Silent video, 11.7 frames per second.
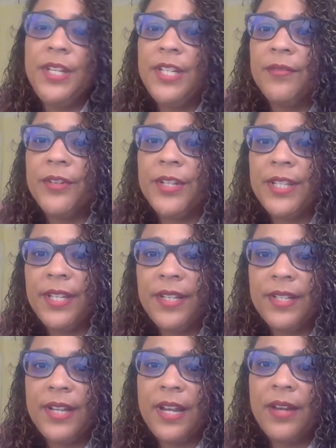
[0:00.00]

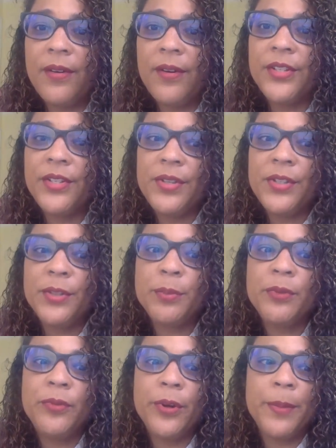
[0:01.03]
differences in how our students are
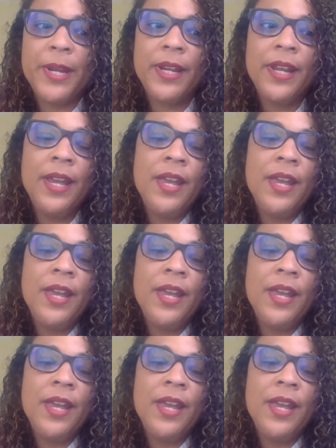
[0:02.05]
performing.